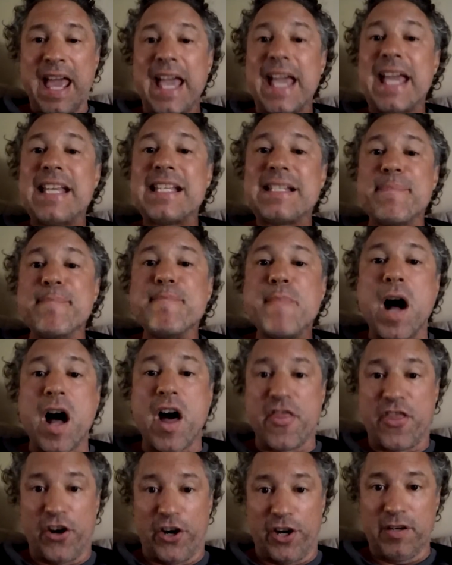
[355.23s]
His
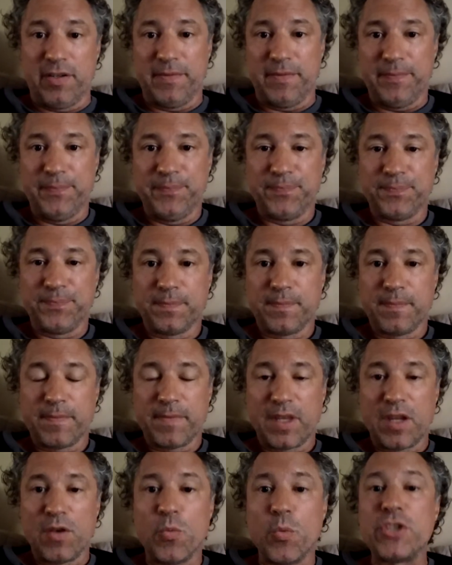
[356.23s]
mother
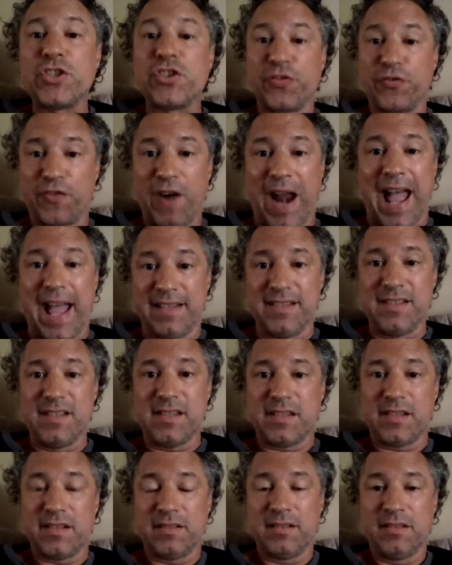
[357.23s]
was
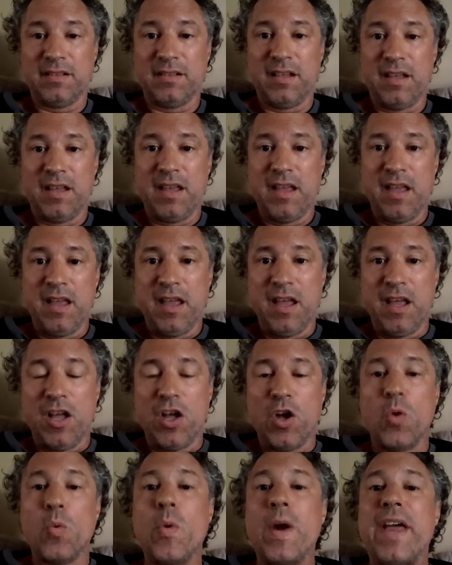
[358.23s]
friends
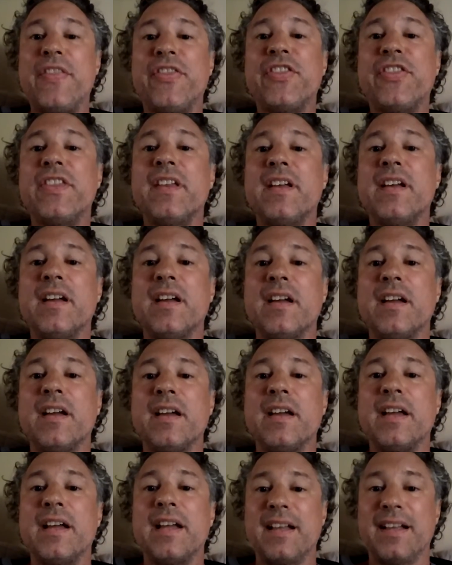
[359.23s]
with
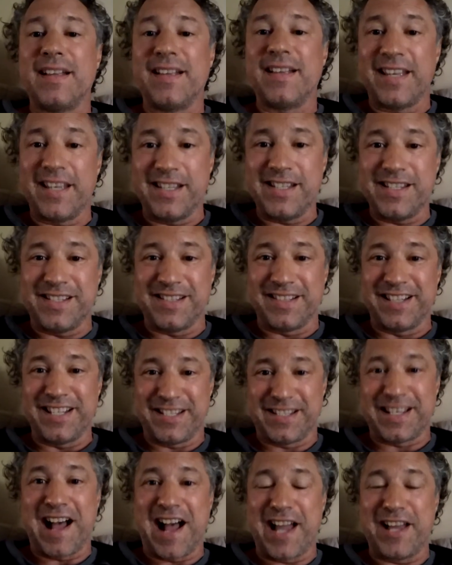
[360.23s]

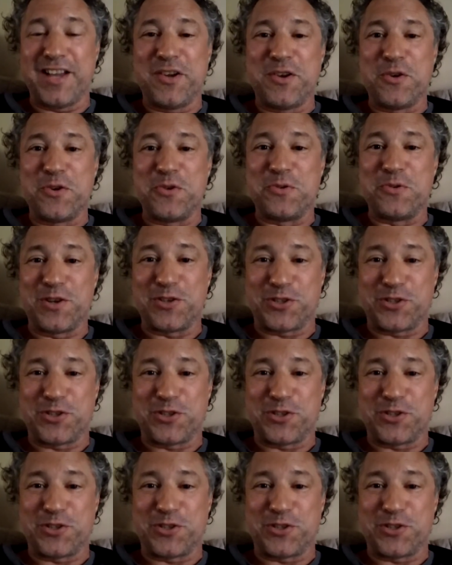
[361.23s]
this guy who